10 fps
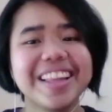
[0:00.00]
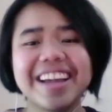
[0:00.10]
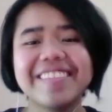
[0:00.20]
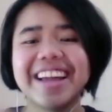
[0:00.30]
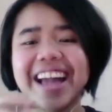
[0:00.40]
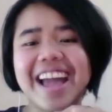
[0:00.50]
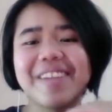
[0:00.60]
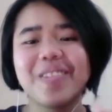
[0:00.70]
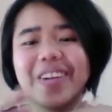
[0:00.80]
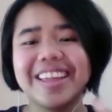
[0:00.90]
Like, I'm like uh-huh.
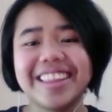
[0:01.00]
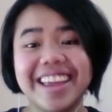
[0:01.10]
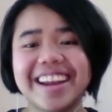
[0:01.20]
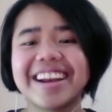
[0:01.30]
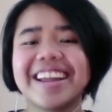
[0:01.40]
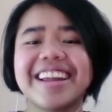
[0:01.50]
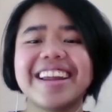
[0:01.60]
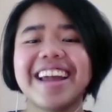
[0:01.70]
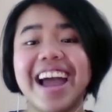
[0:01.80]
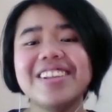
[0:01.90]
halfway there, and
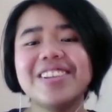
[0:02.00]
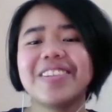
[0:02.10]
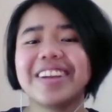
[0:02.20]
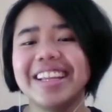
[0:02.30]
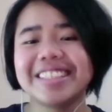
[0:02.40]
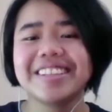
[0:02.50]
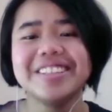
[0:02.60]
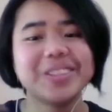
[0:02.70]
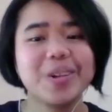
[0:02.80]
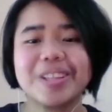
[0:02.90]
then I don't need to
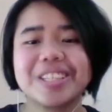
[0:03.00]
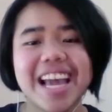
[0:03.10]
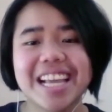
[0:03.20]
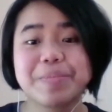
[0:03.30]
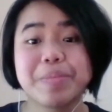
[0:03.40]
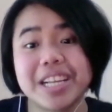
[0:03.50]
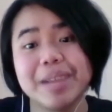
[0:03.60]
indulge as much.